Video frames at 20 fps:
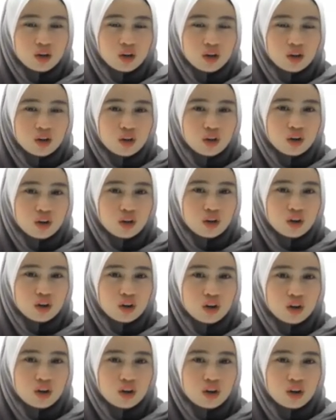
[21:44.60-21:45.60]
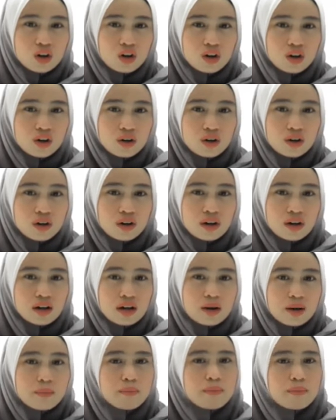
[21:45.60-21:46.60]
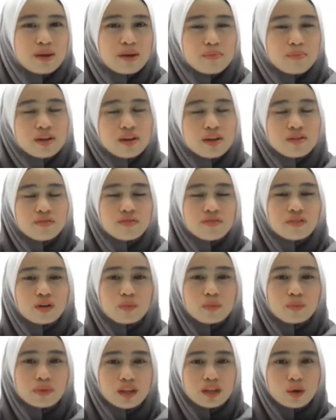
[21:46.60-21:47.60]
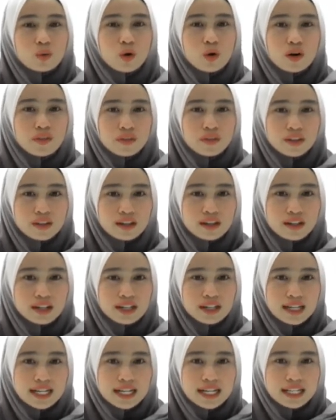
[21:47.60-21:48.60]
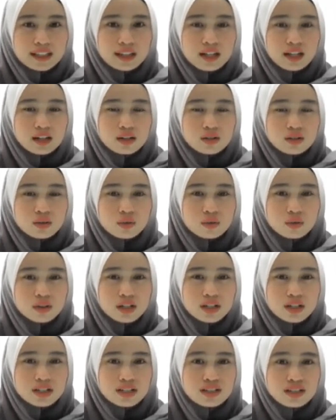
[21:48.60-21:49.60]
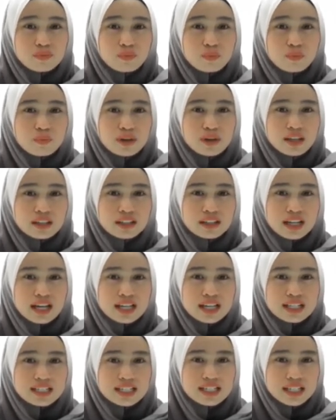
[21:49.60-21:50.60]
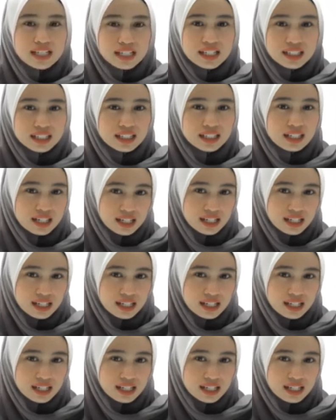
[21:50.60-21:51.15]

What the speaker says: or maybe from the water that the students spill accidentally.